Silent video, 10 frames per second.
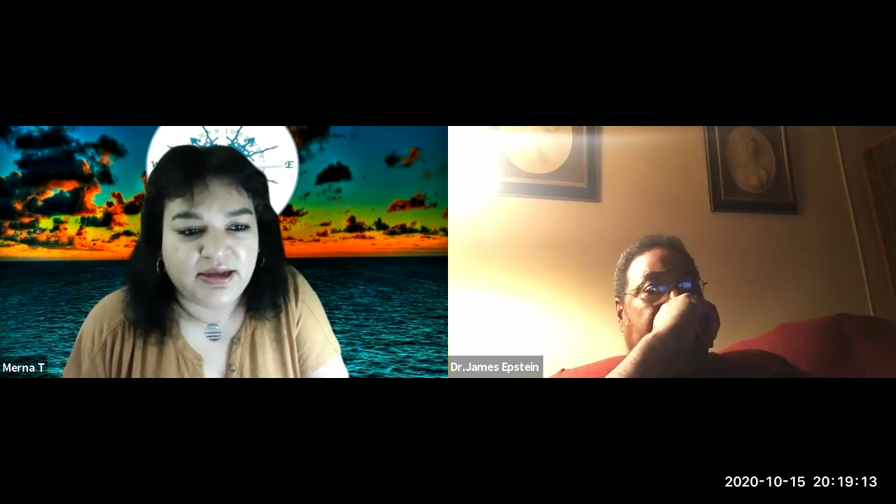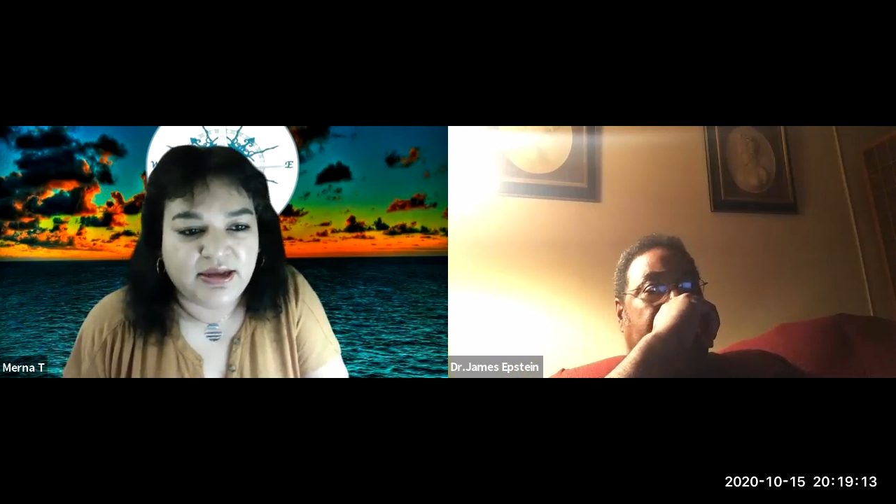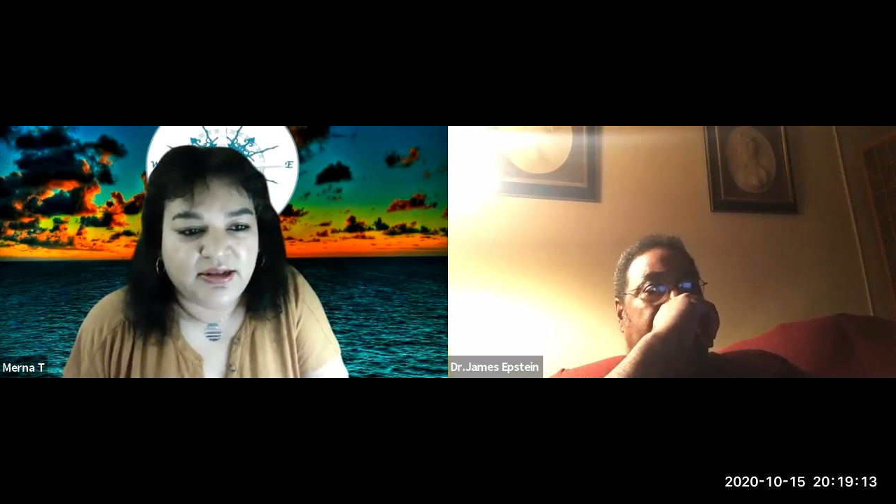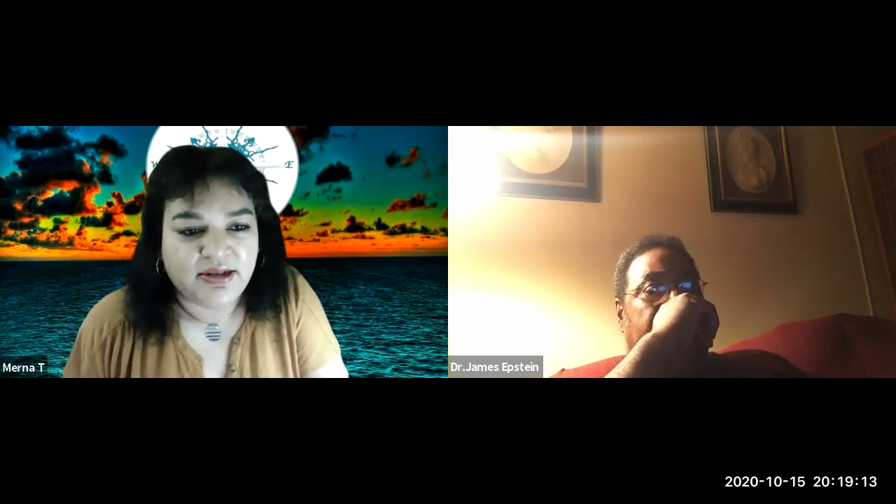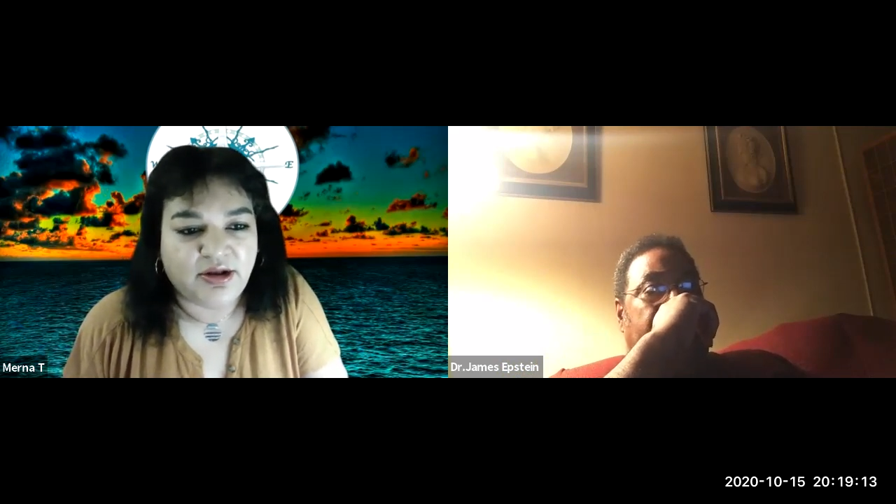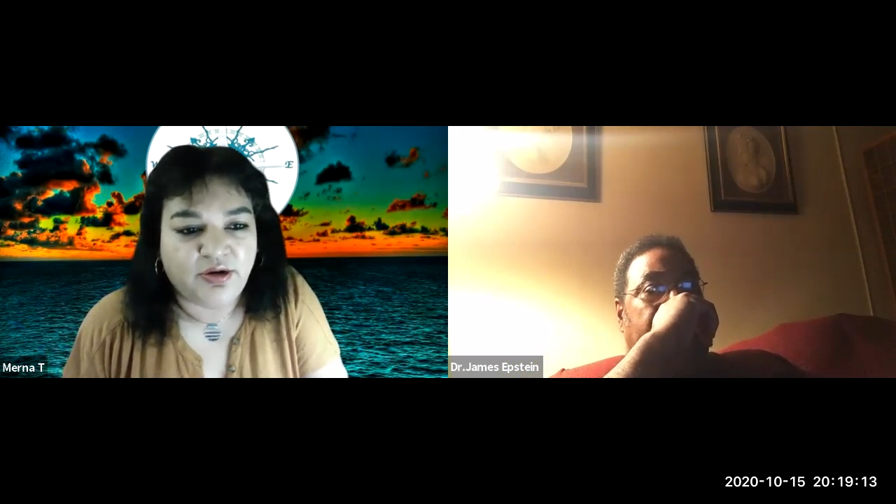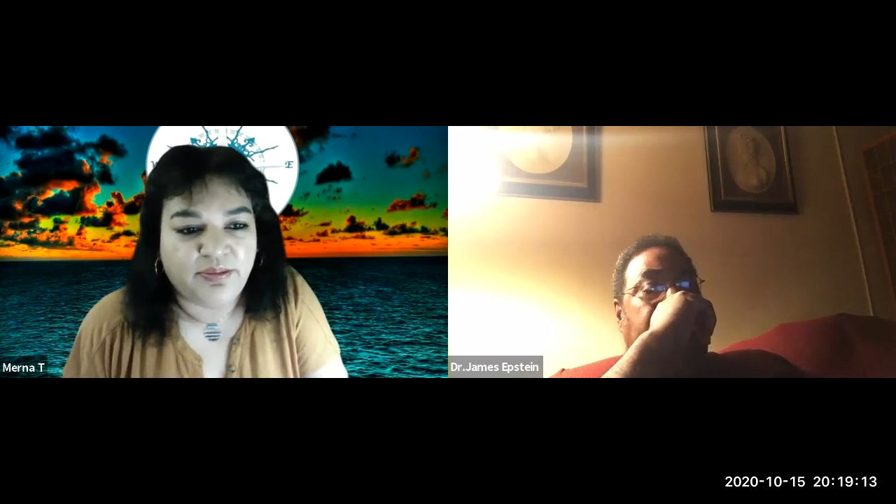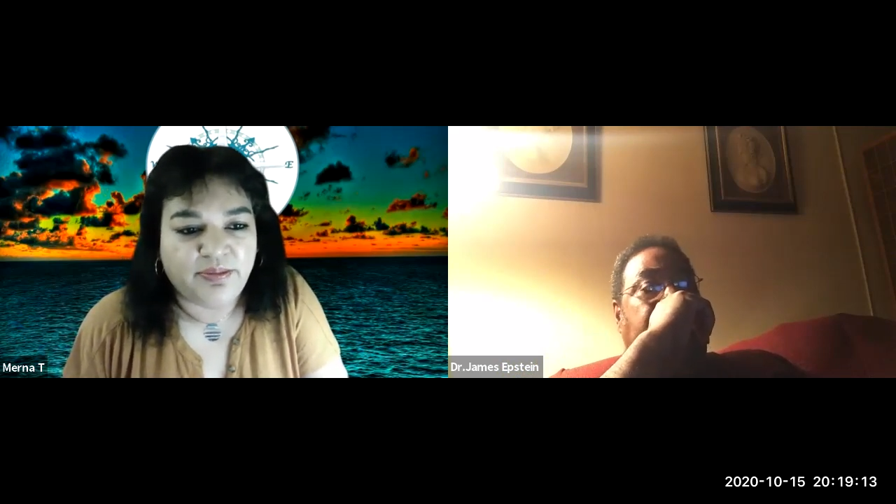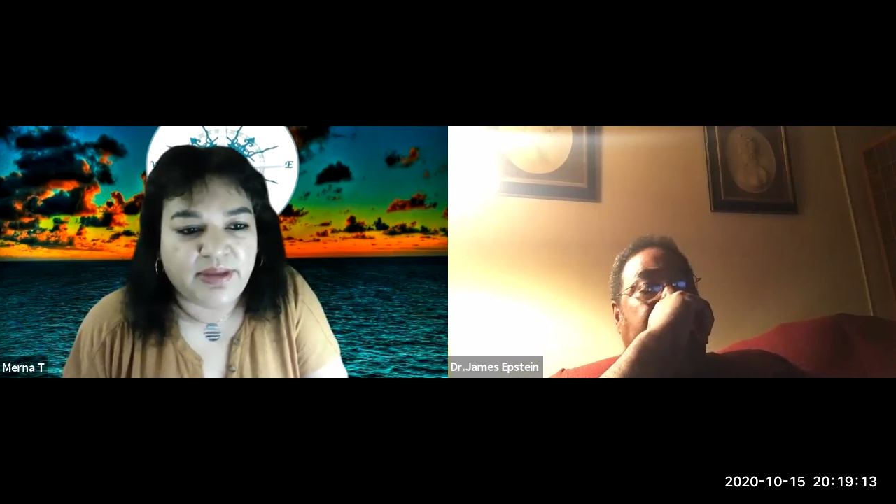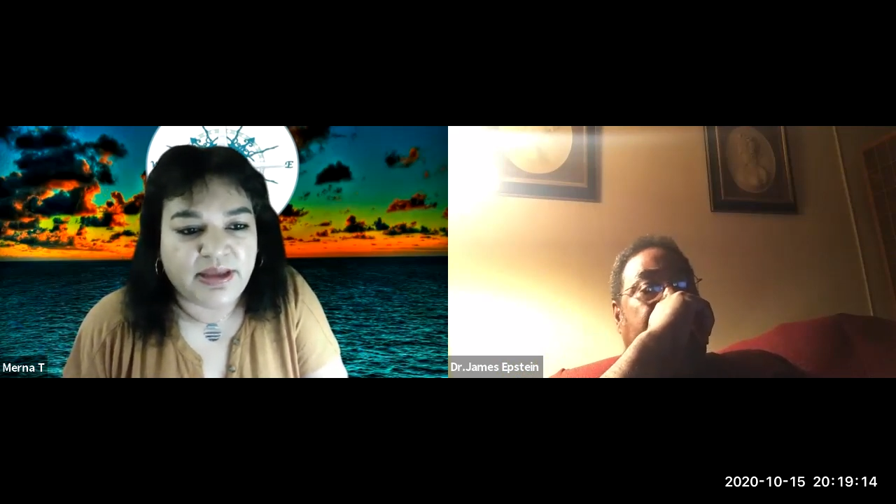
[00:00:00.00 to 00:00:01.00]
no
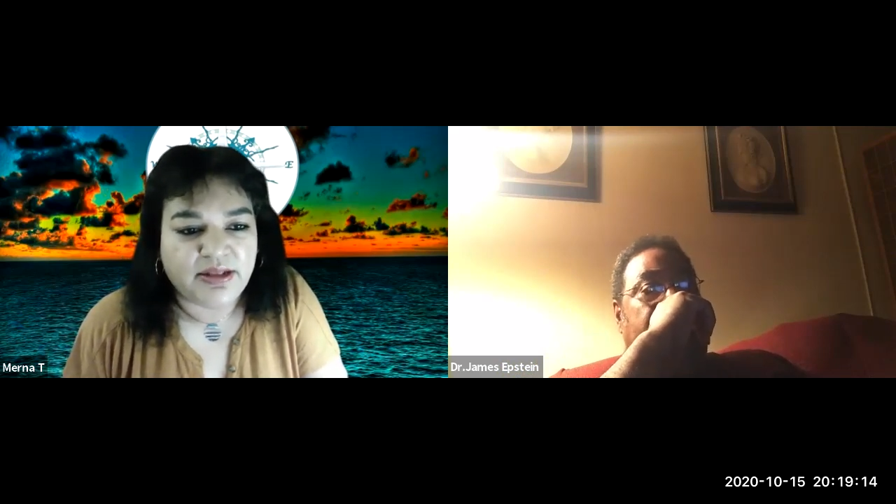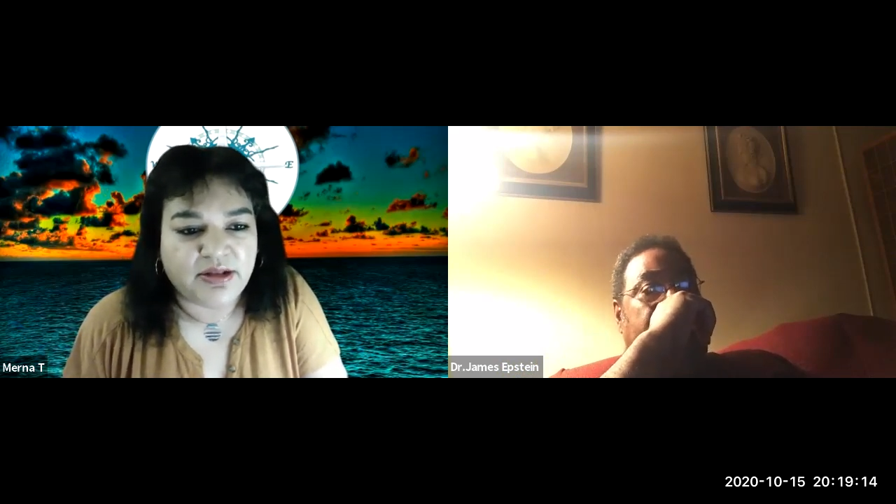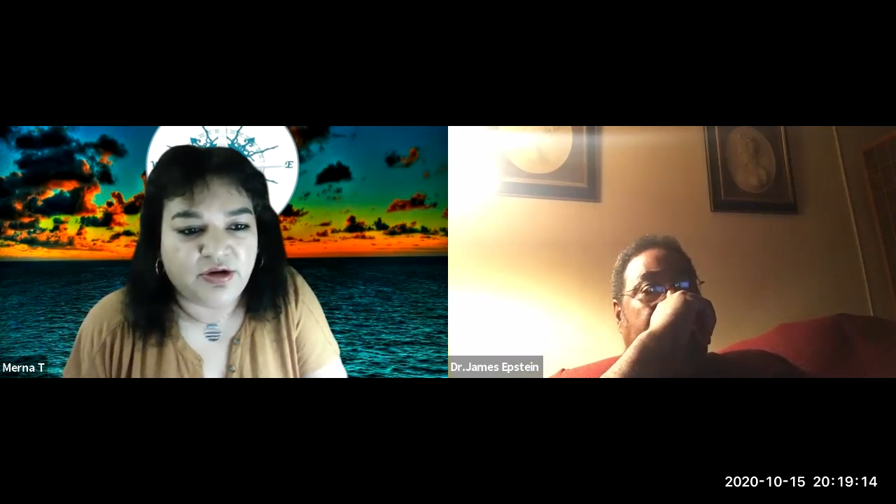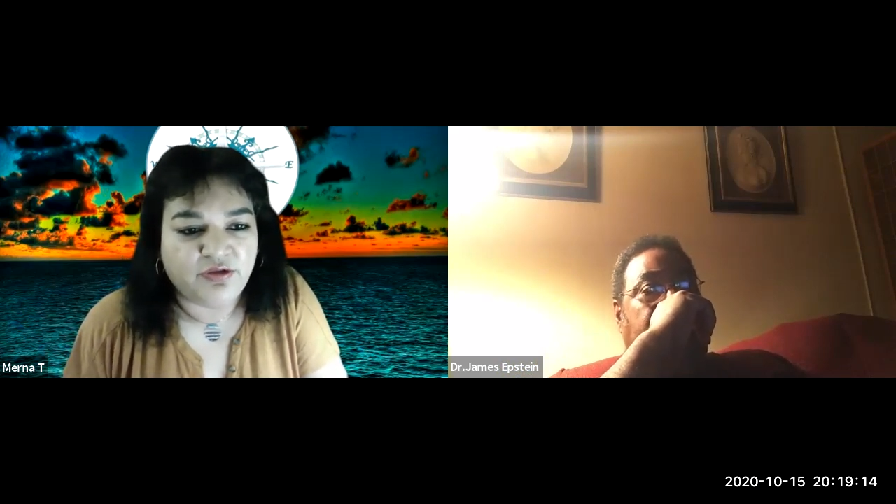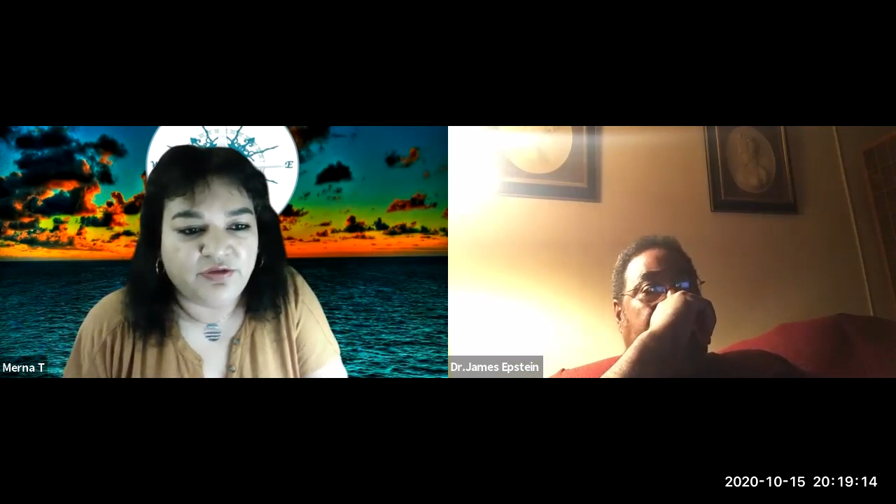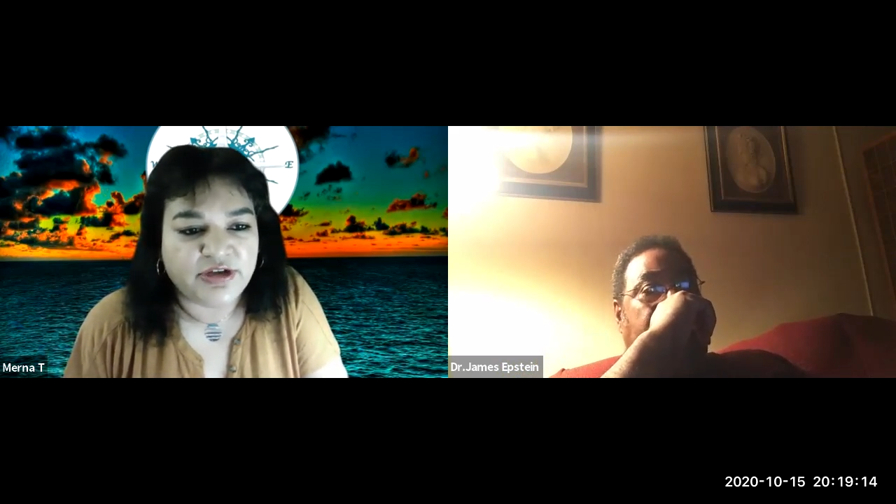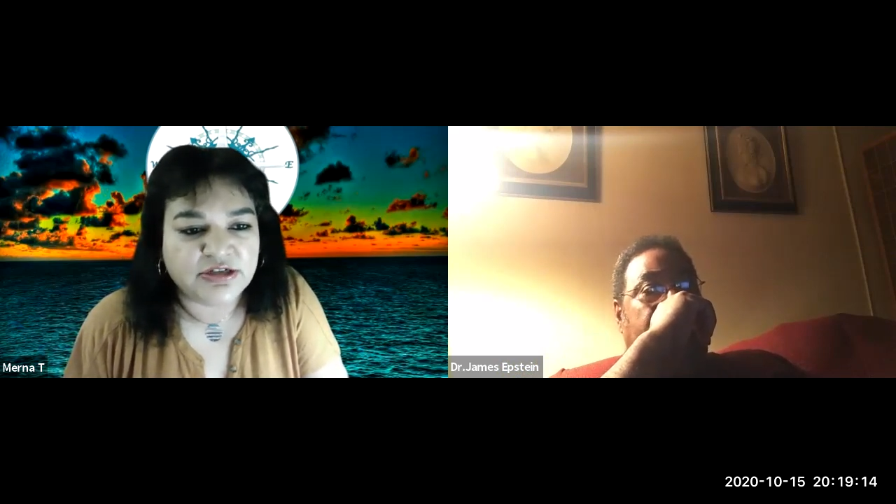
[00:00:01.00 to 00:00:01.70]
meat, no fish,